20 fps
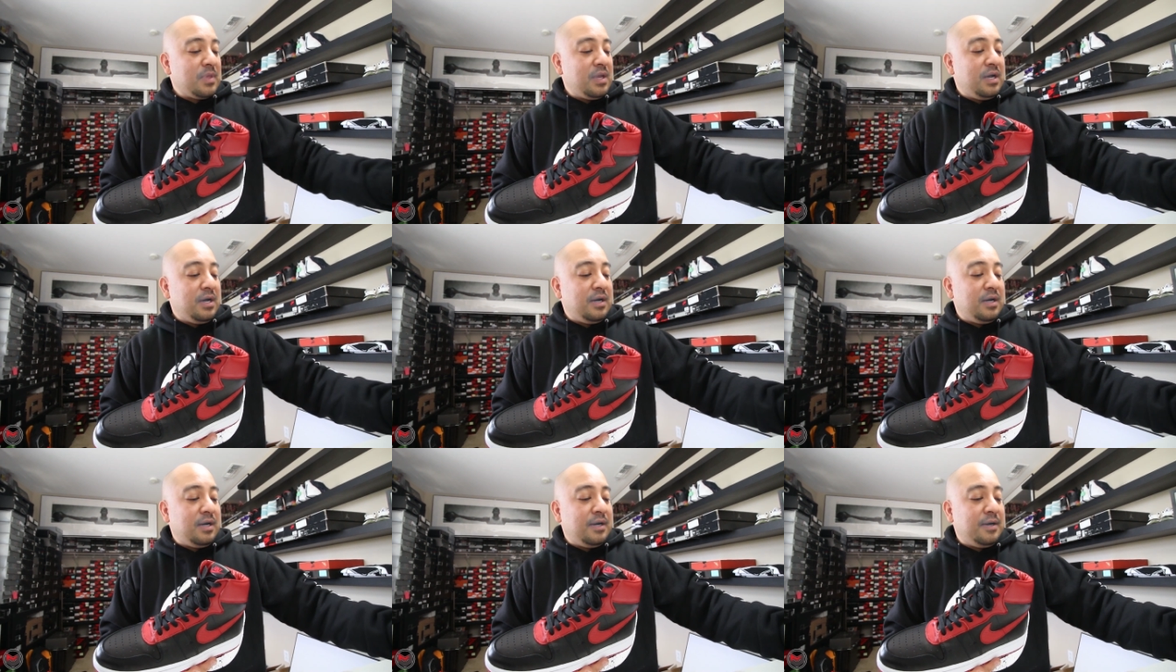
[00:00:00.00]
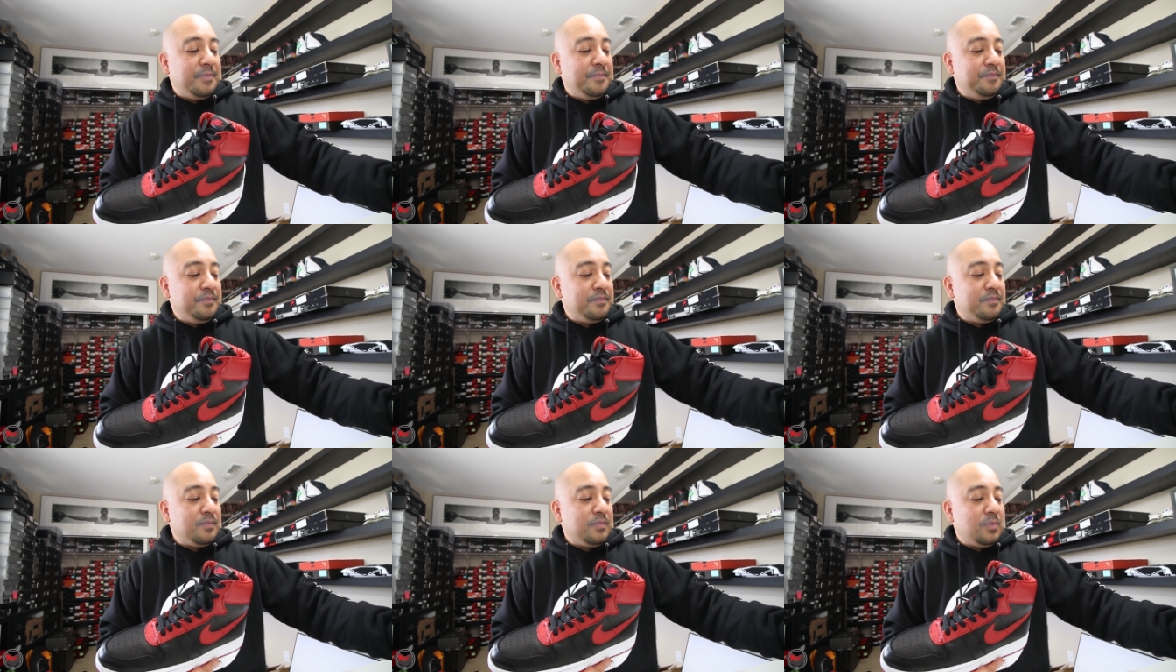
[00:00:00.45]
Uh,
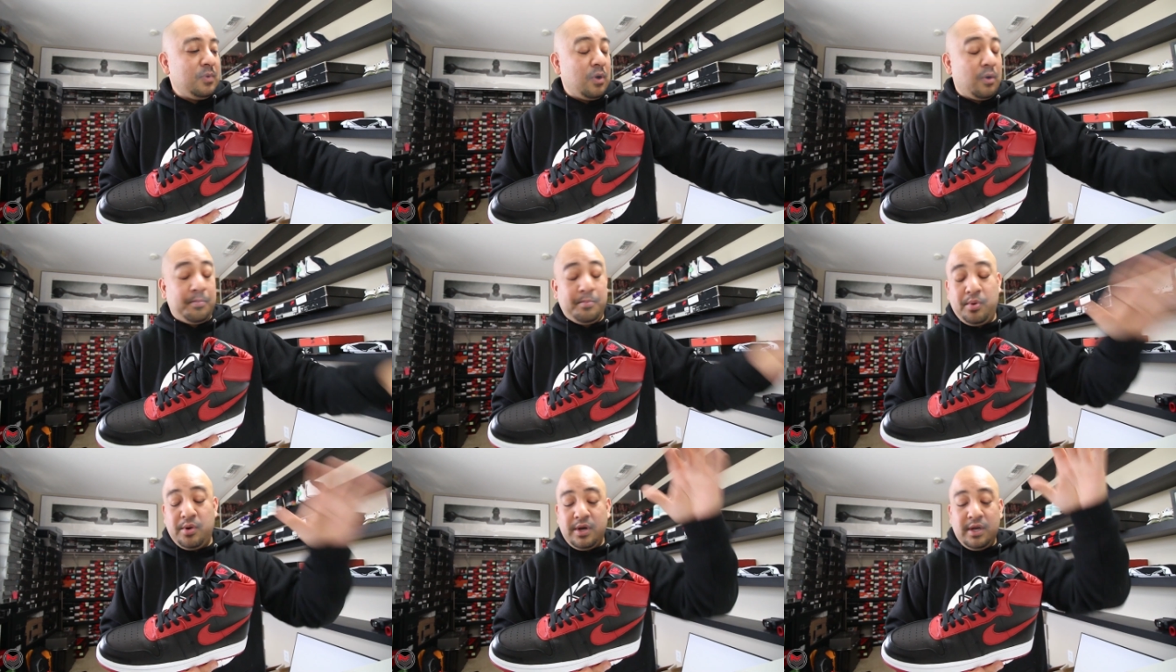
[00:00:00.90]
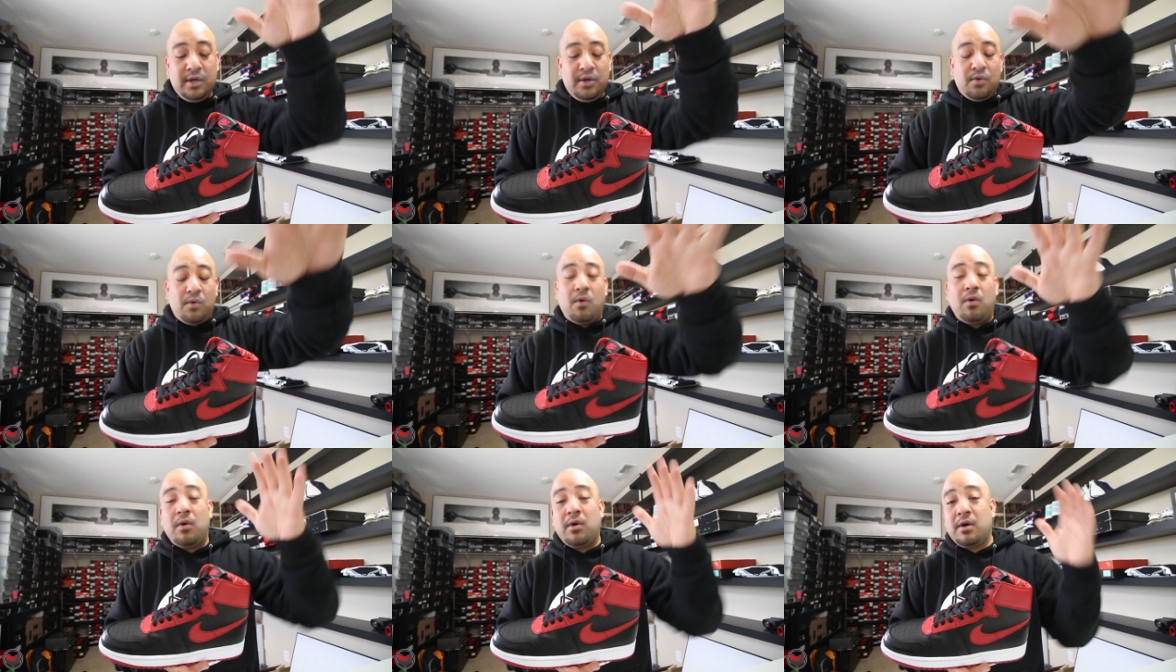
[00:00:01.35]
or put in
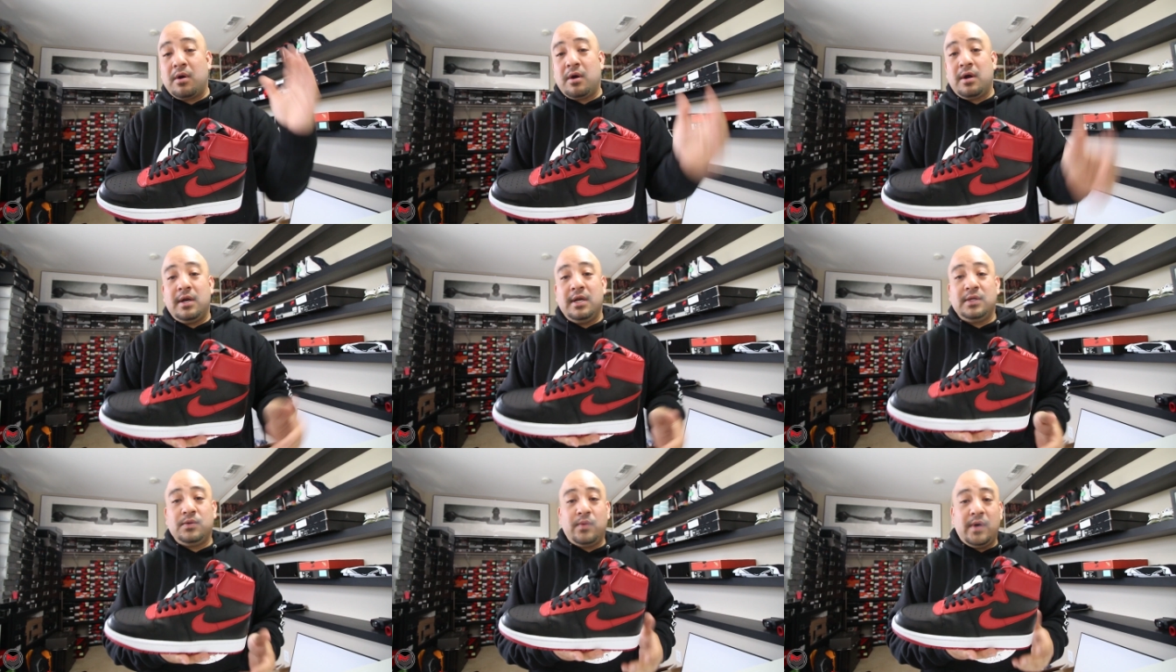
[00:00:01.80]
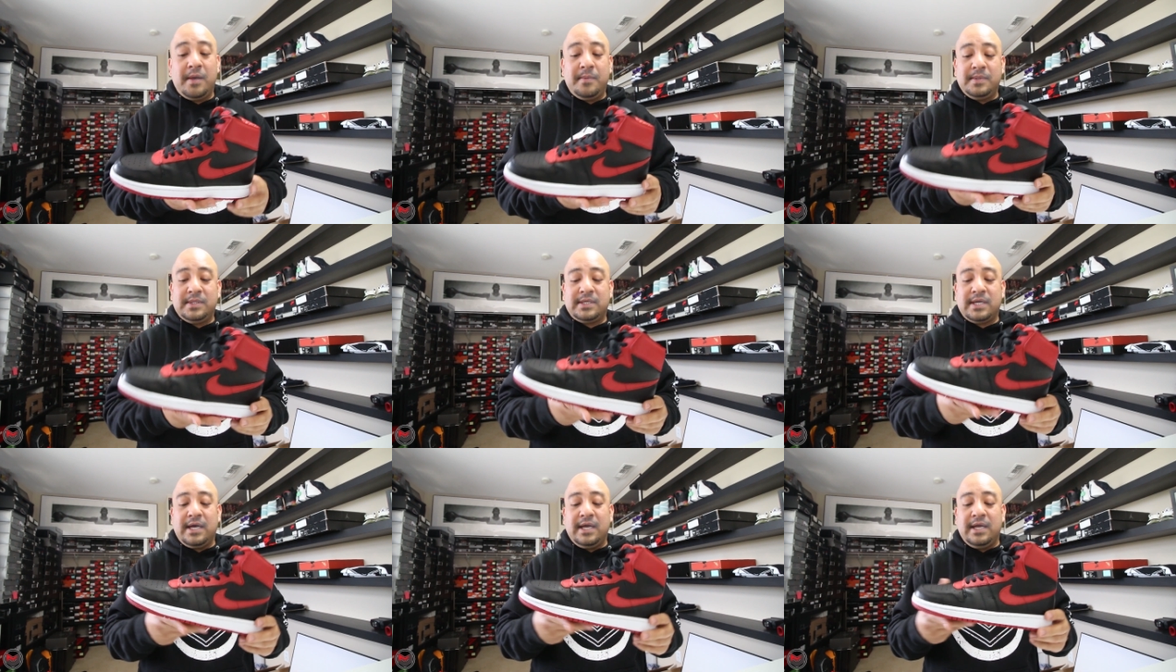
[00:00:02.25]
your order on his
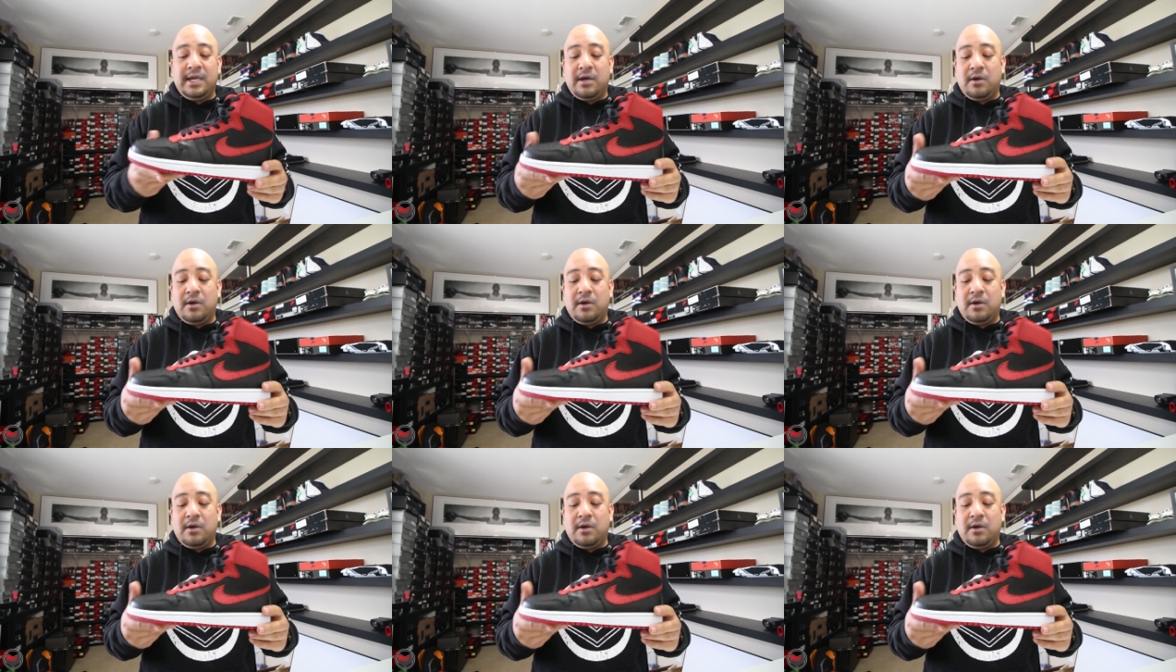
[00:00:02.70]
website.